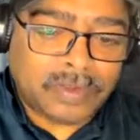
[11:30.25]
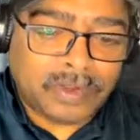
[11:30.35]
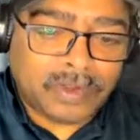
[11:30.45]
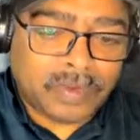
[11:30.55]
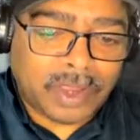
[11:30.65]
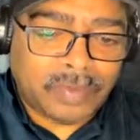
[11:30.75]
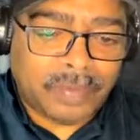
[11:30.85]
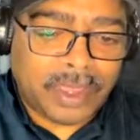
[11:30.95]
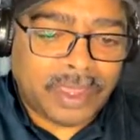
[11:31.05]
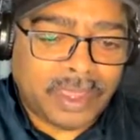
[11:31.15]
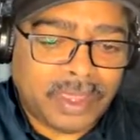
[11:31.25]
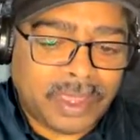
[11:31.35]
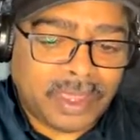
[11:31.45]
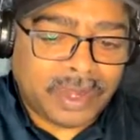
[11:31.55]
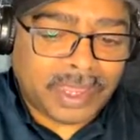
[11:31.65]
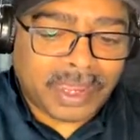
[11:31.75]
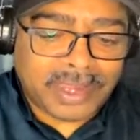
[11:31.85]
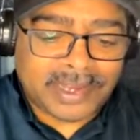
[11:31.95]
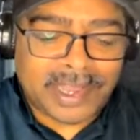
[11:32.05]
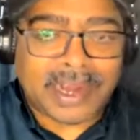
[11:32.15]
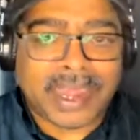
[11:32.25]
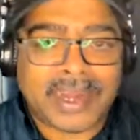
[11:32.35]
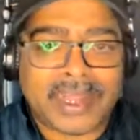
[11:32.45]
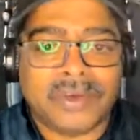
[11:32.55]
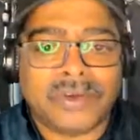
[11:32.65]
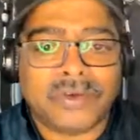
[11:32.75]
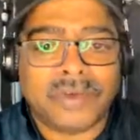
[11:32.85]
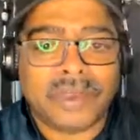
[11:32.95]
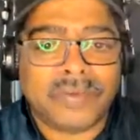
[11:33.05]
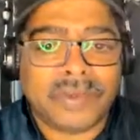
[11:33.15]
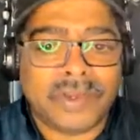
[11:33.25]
There was quite a bit, and like I said, I didn't know